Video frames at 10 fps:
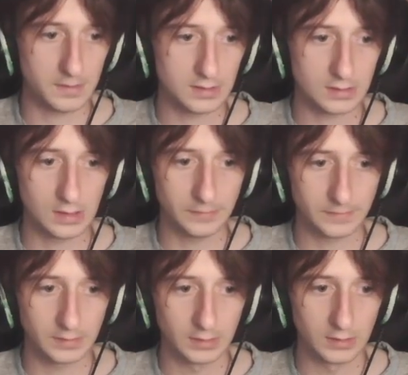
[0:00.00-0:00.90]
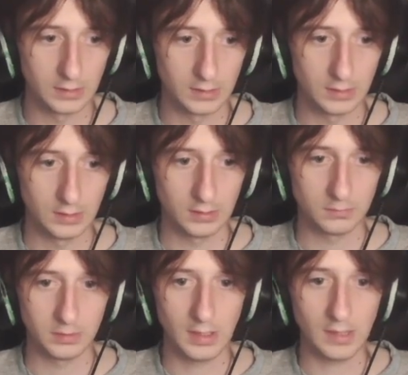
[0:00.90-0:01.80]
this stuff.
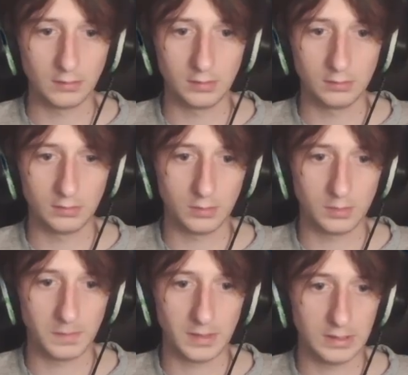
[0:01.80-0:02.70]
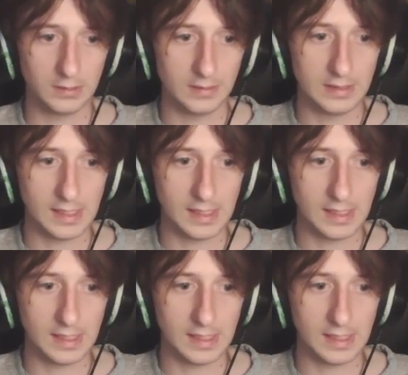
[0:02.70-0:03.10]
But yeah, you want to be clearing the